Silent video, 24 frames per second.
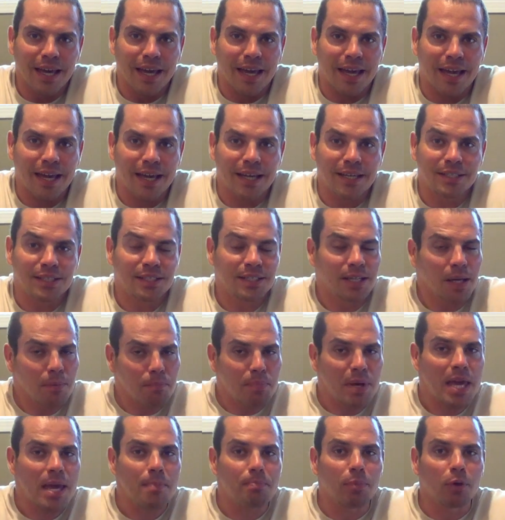And
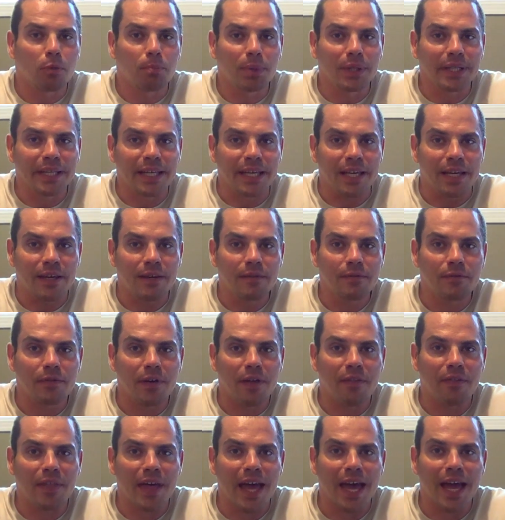some people believe
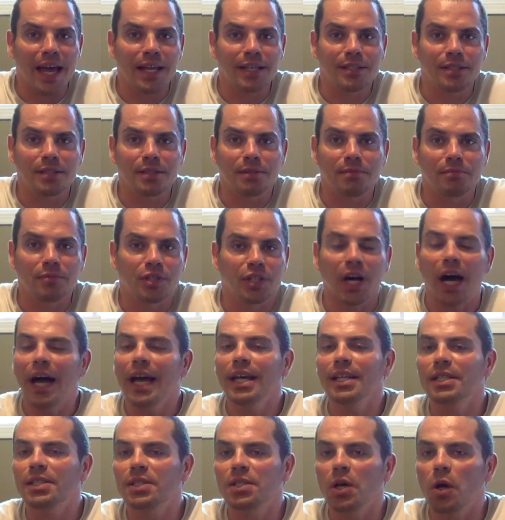that
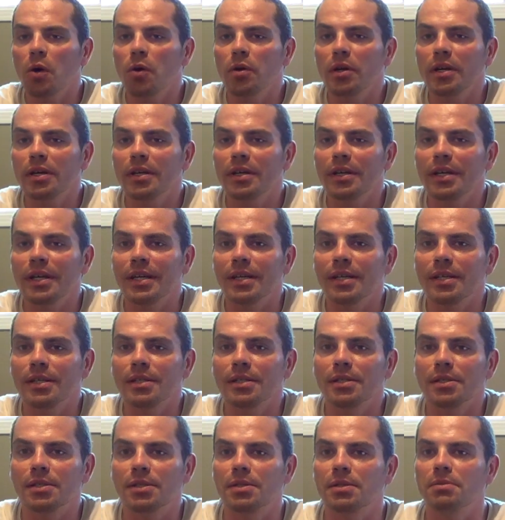diet soda
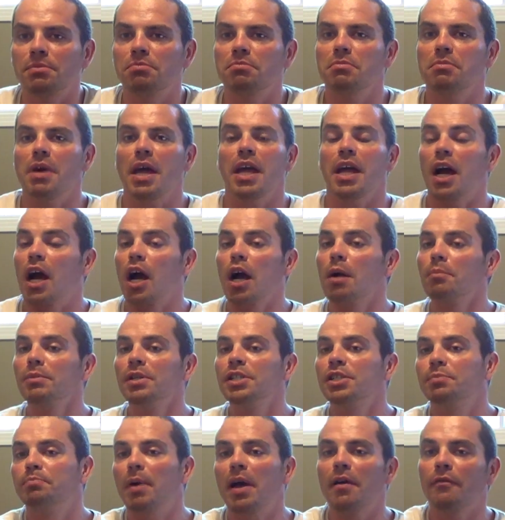is a
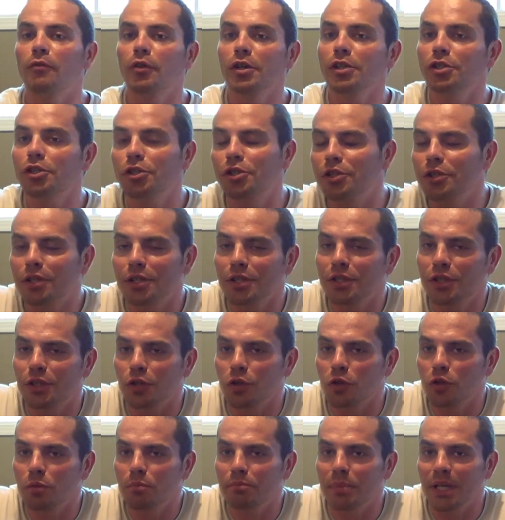harmless beverage to
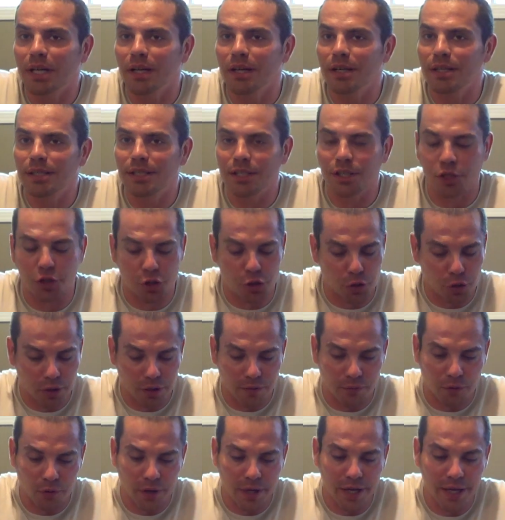consume because it's
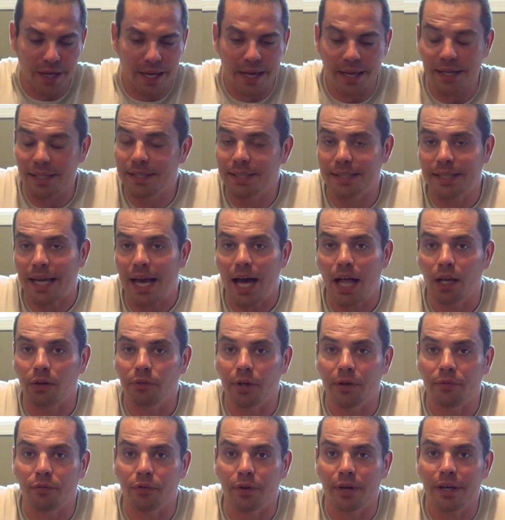sugar-free and it's
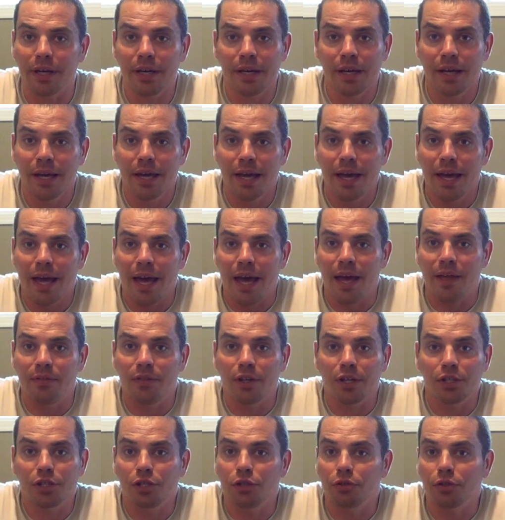calorie-free, and
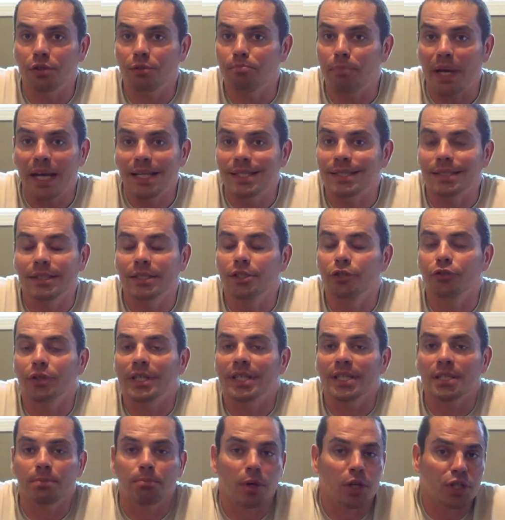thus you can basically
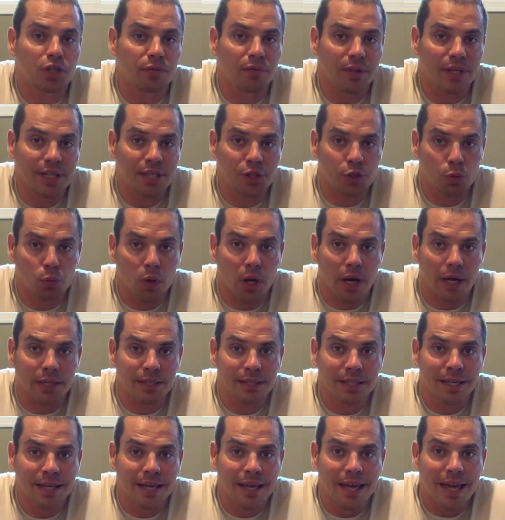drink as much of it as you
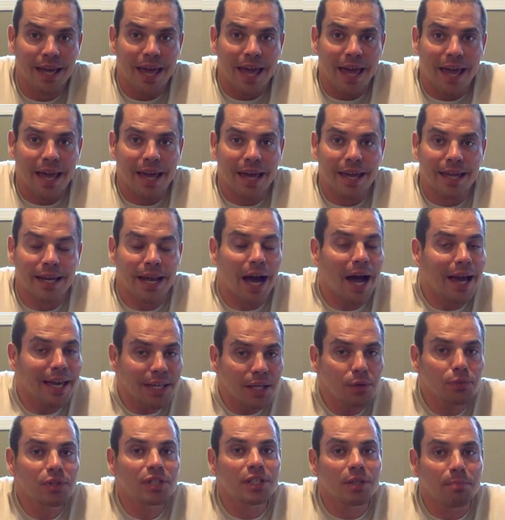want. And I
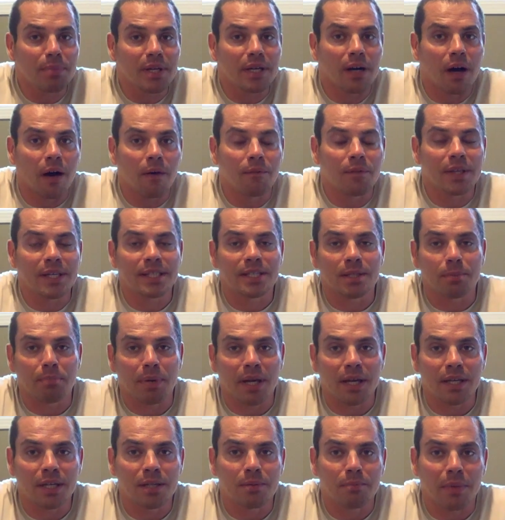used to be of this
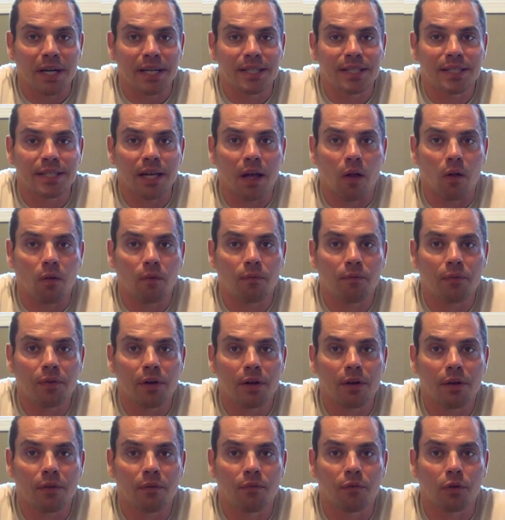opinion myself
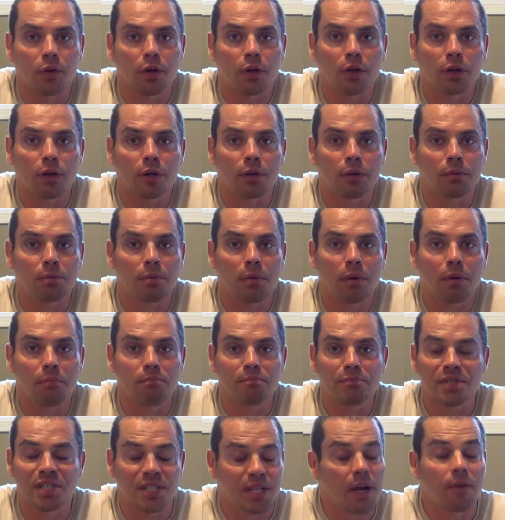for
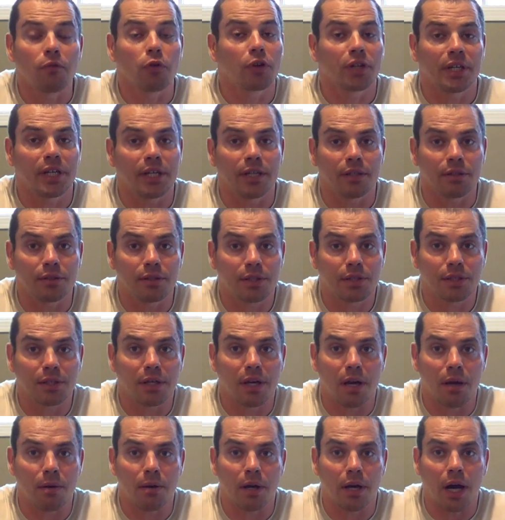several years.
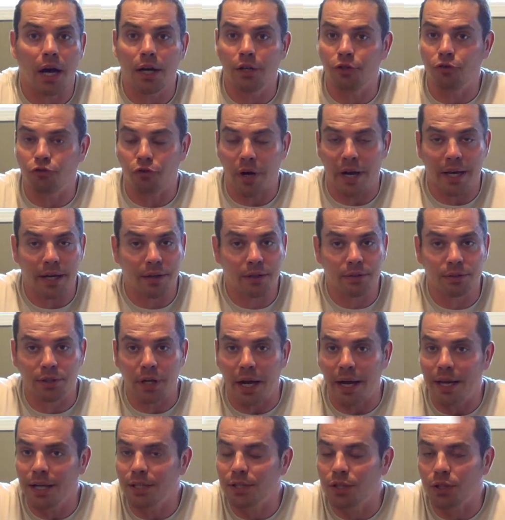I, I drank
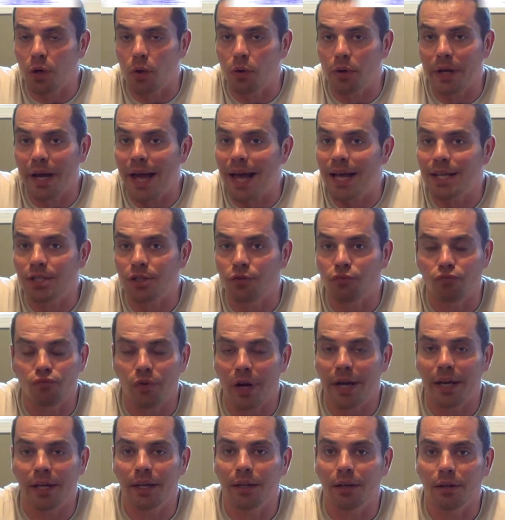diet soda as a
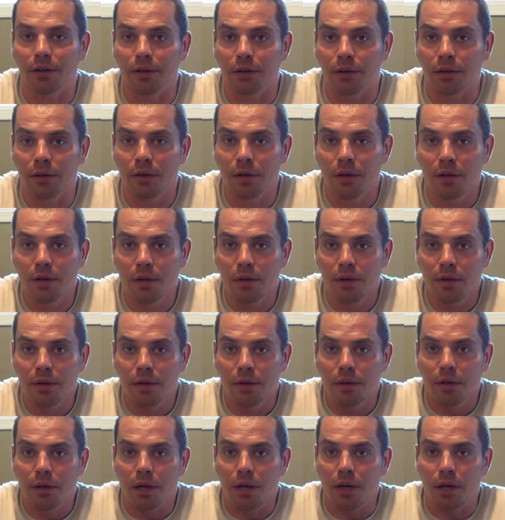regular
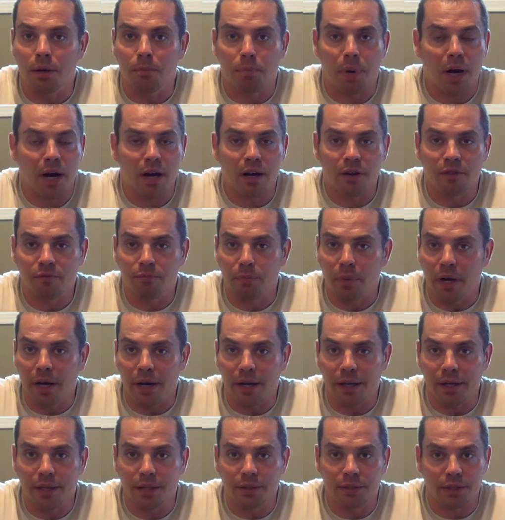uh, part of
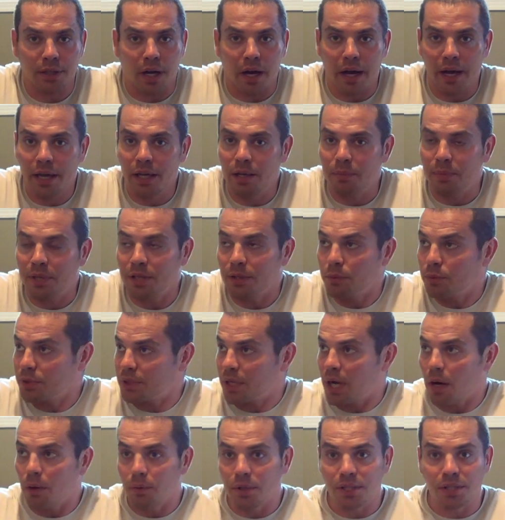my diet. I mean, there
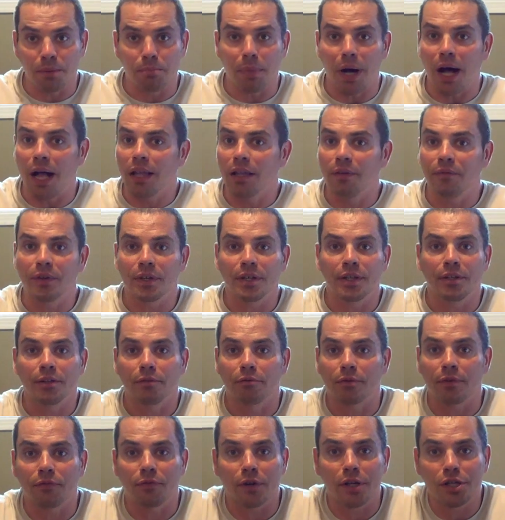was always a bottle of it in
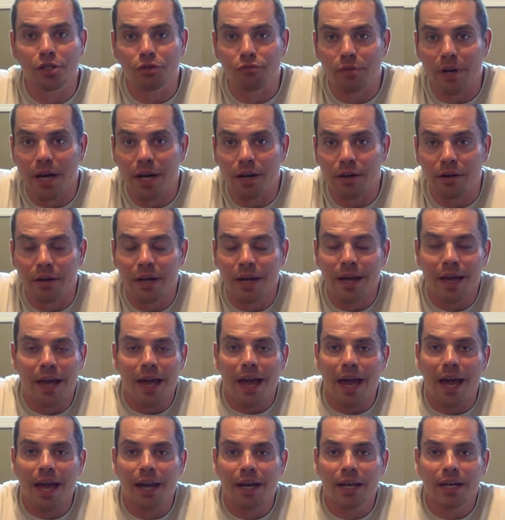the refrigerator,
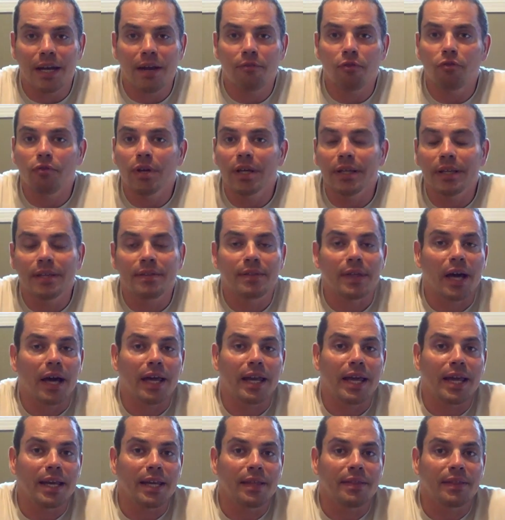and I never really
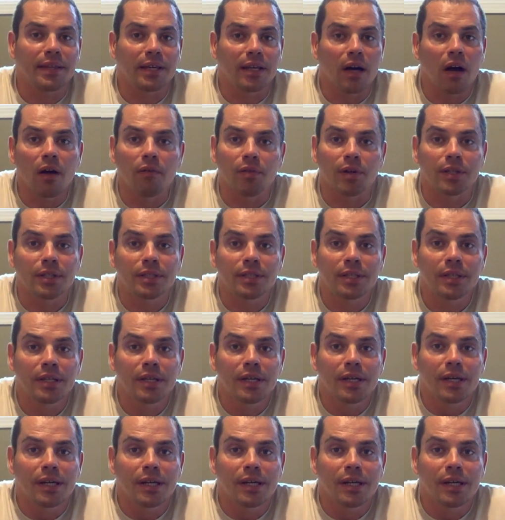thought anything of it